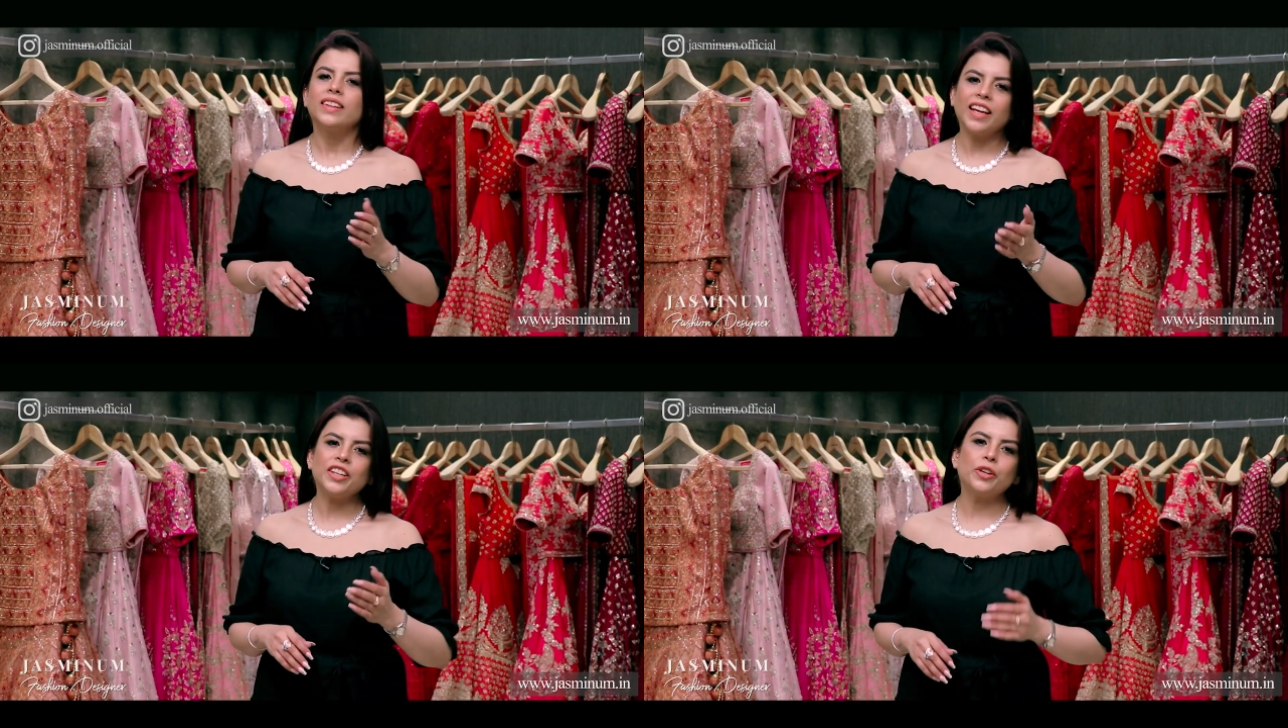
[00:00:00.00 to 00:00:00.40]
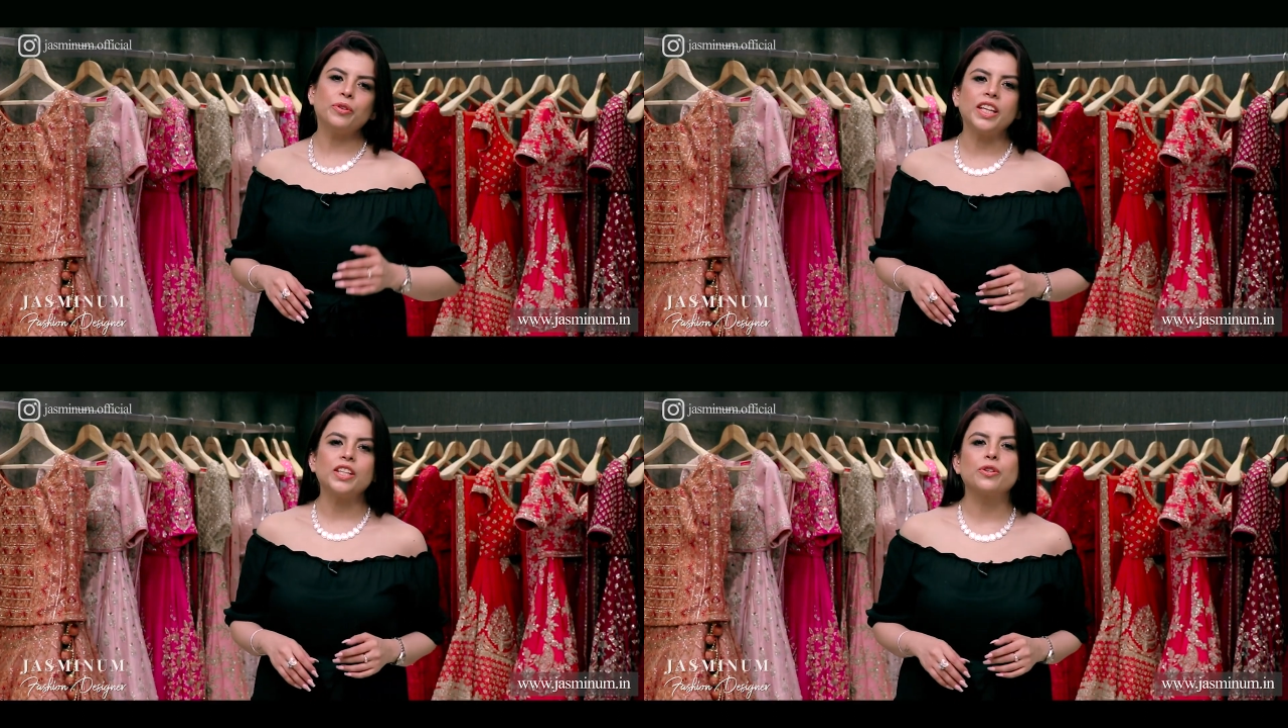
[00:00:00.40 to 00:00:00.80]
then you
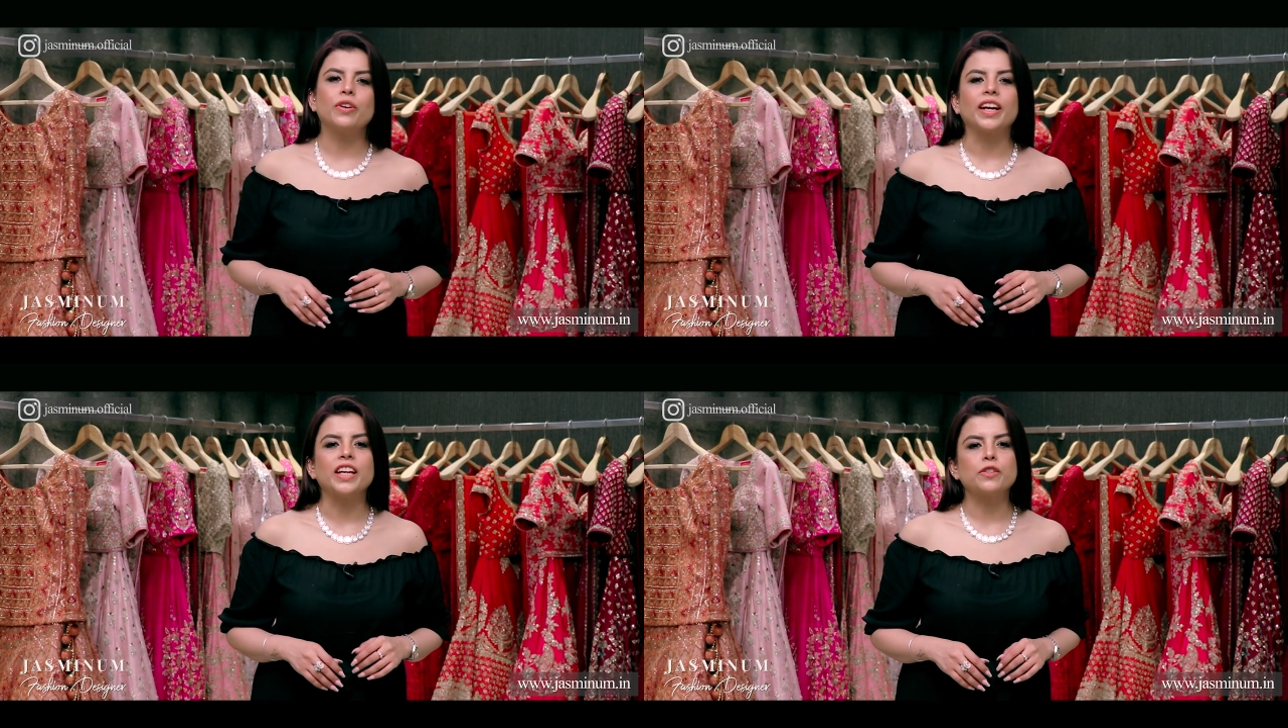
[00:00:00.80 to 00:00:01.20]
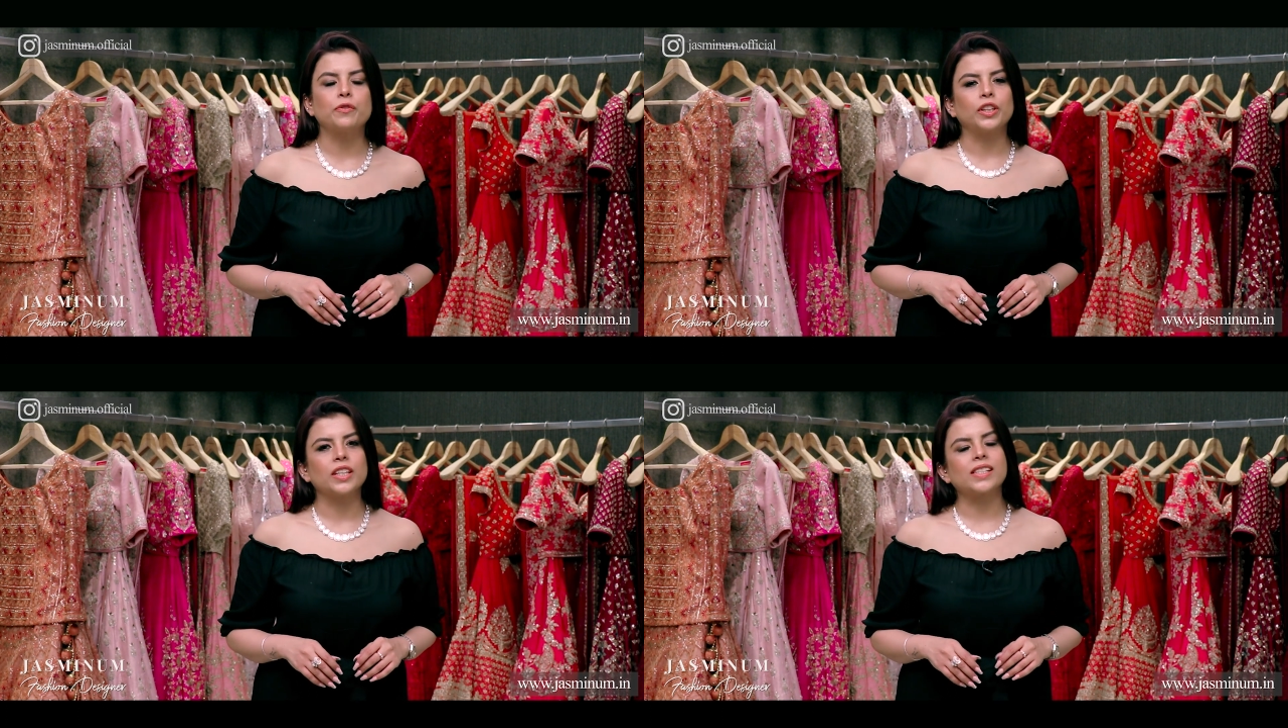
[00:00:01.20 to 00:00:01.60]
need to arrange
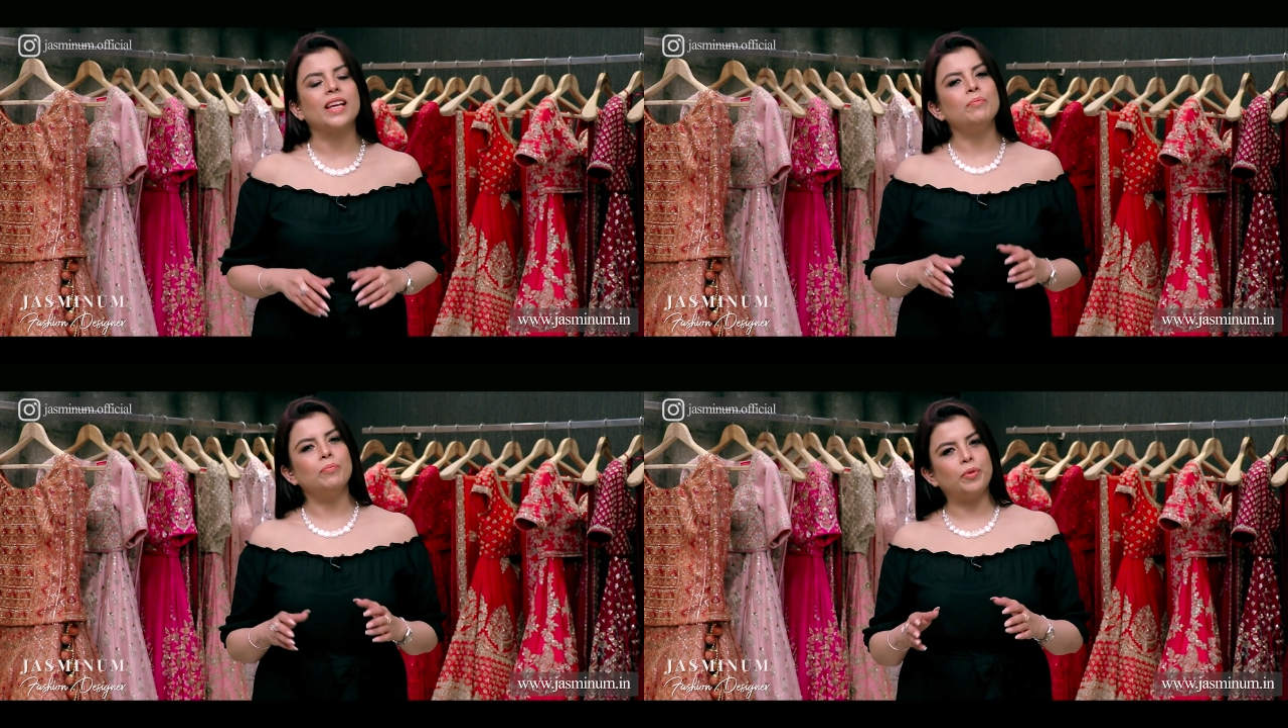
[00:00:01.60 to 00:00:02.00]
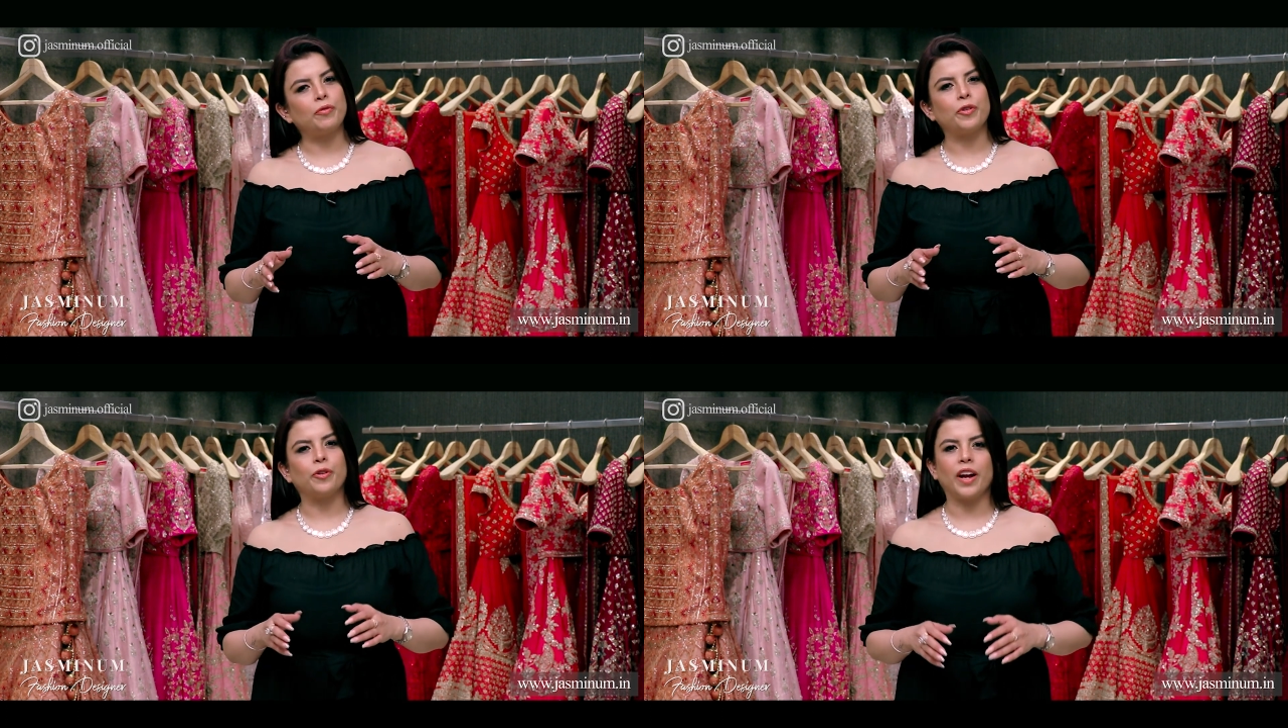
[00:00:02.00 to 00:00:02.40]
for the same
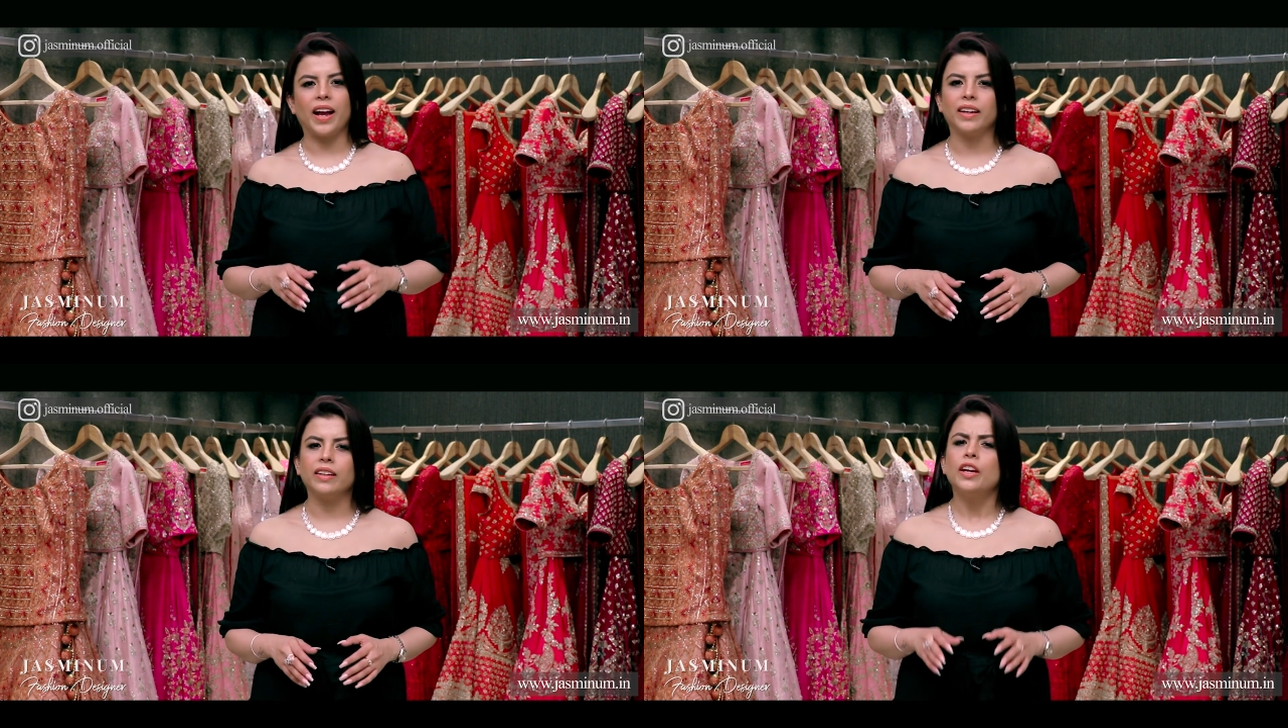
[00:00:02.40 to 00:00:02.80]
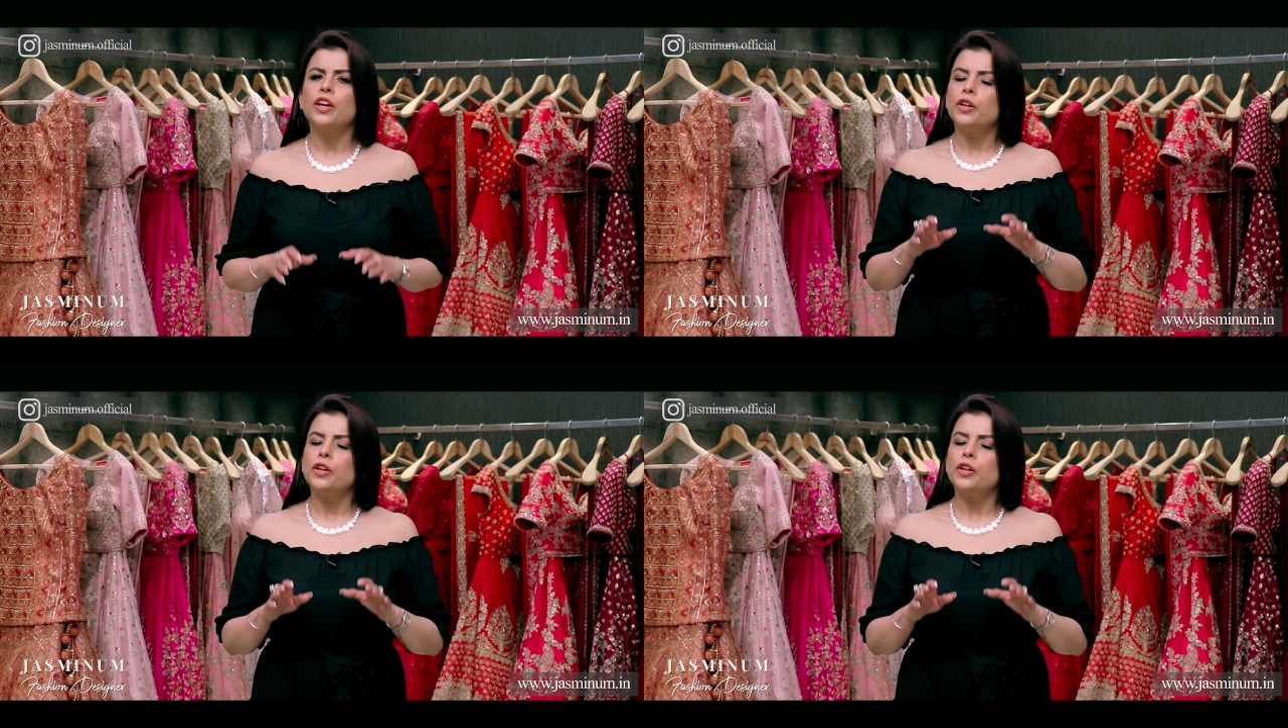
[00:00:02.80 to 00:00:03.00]
beforehand.